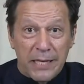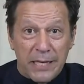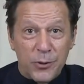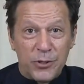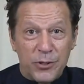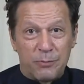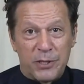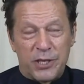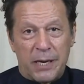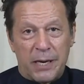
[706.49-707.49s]
rules
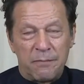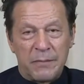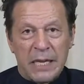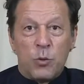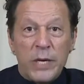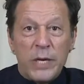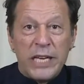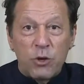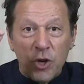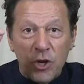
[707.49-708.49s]
Punjab. We
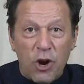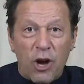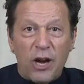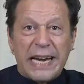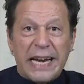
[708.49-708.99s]
could not